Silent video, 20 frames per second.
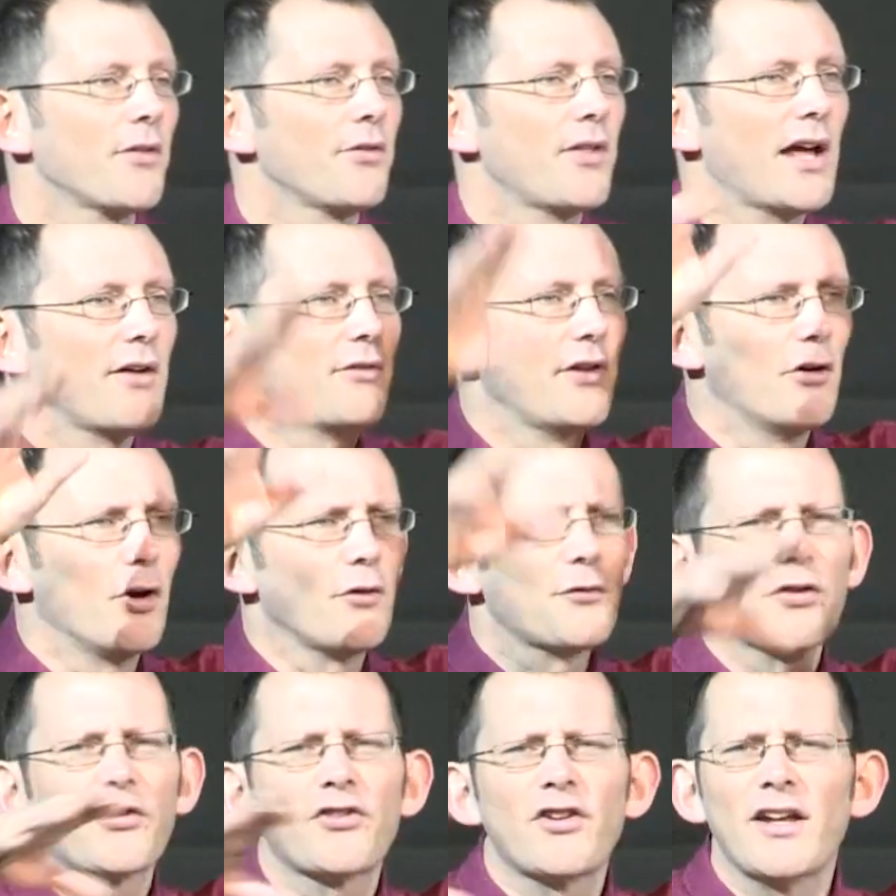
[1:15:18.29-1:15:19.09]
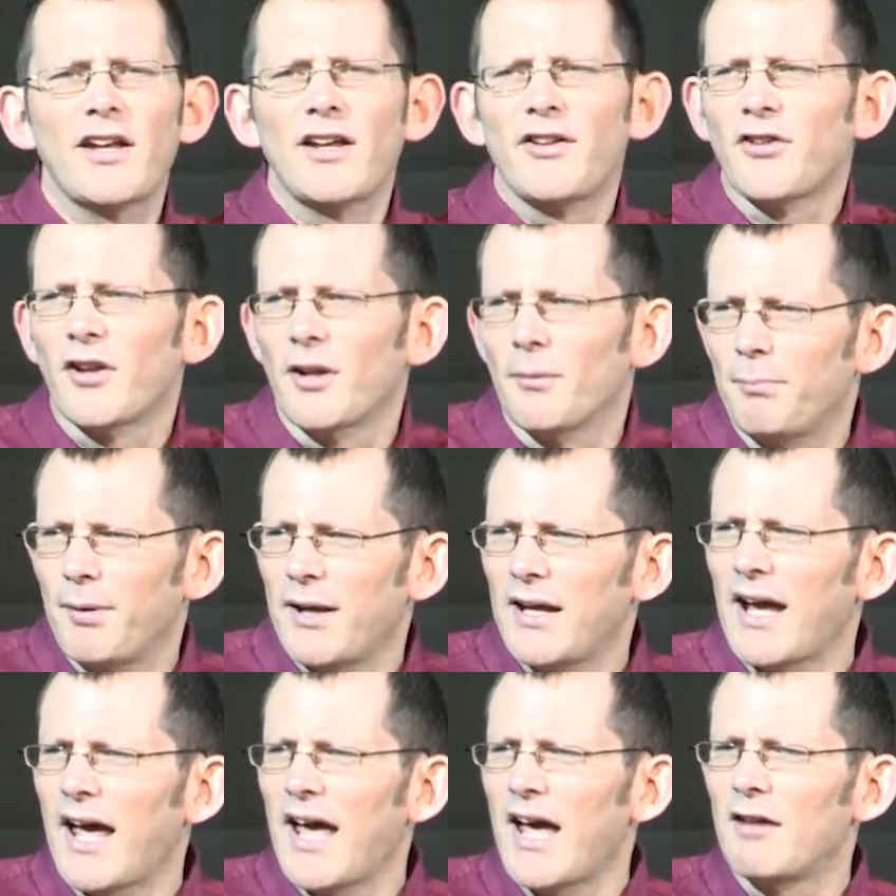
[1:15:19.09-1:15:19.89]
They have their offices and a
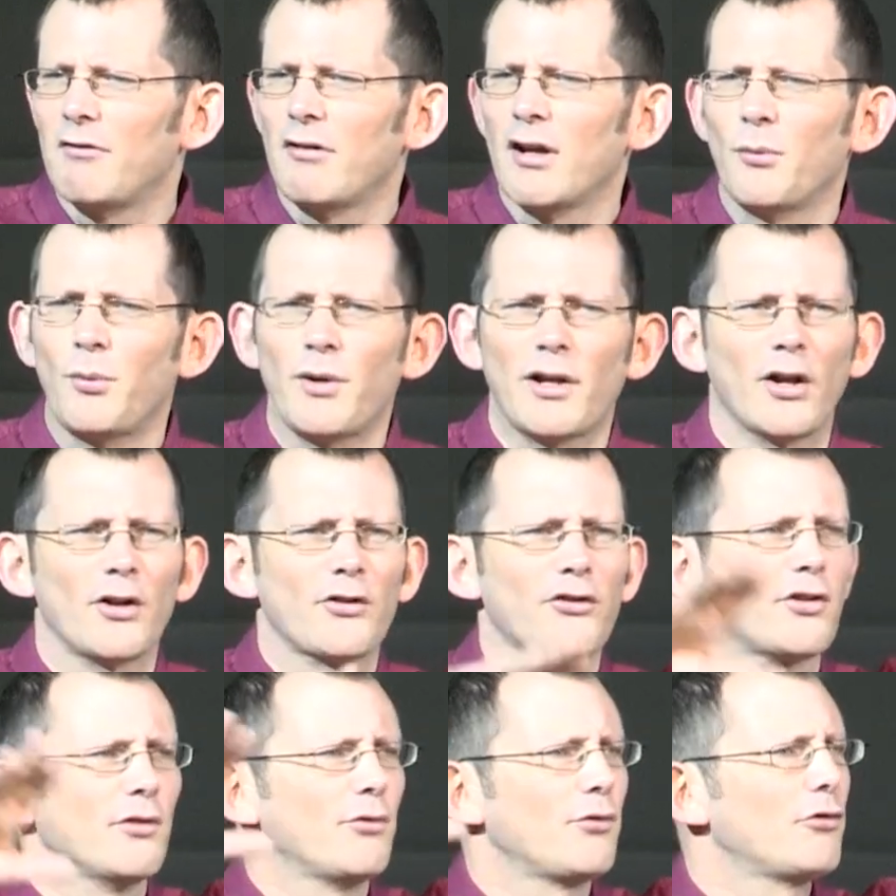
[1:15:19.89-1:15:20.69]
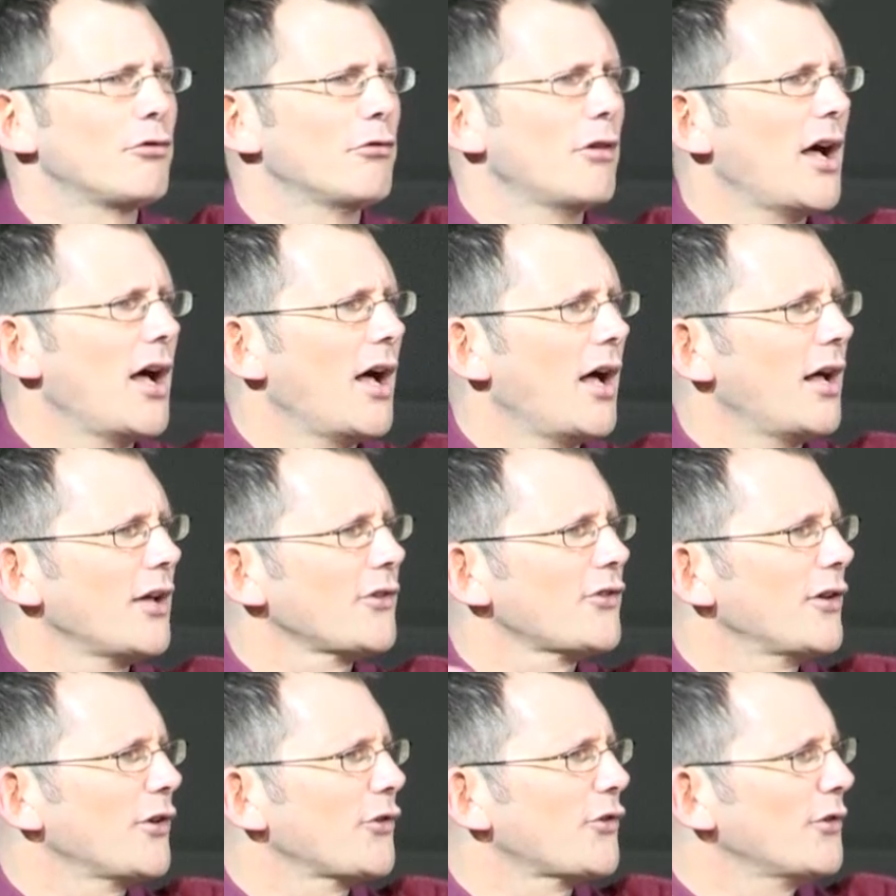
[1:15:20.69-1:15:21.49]
big area with lots of
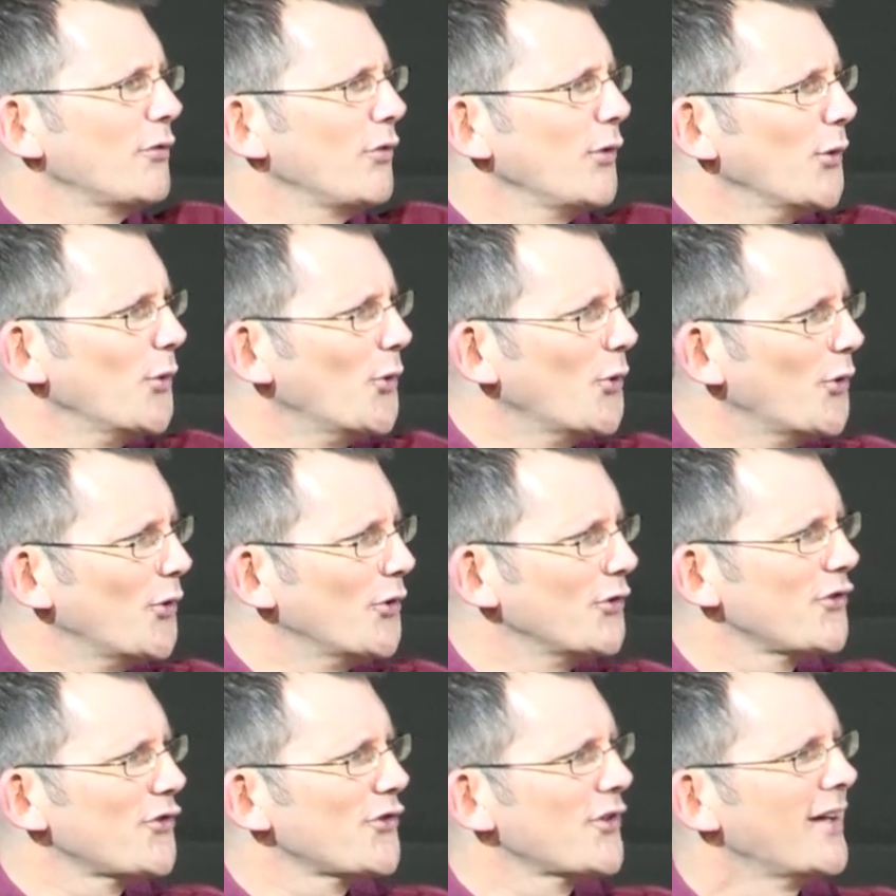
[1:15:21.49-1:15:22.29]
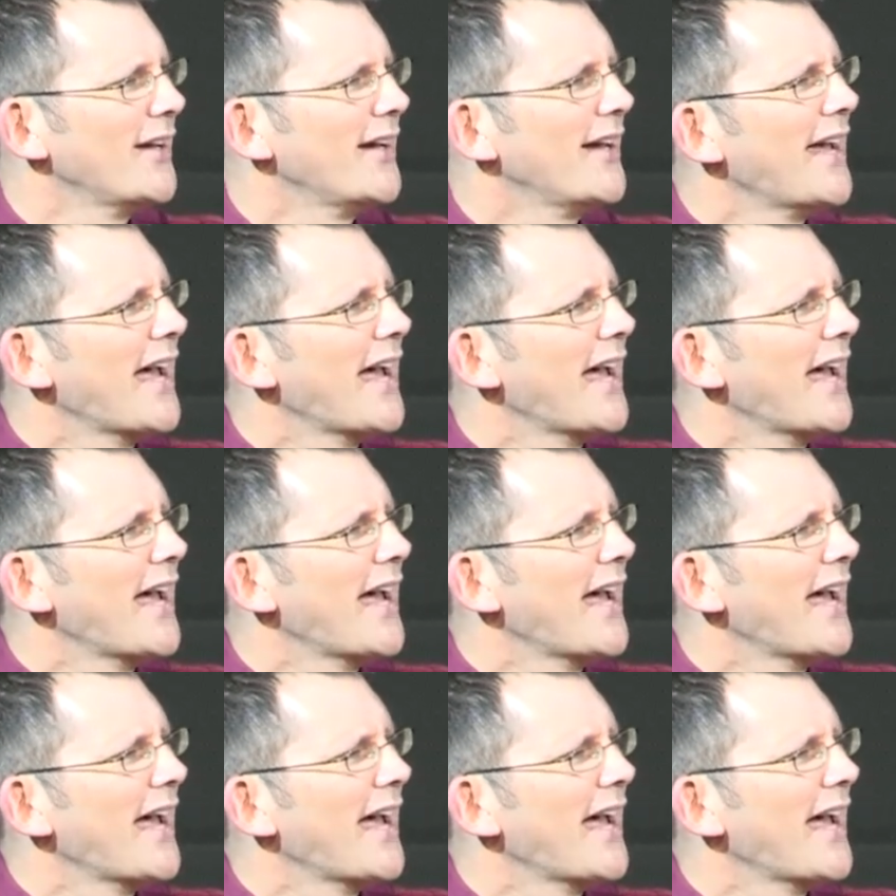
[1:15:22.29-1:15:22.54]
grass, lots of lawns.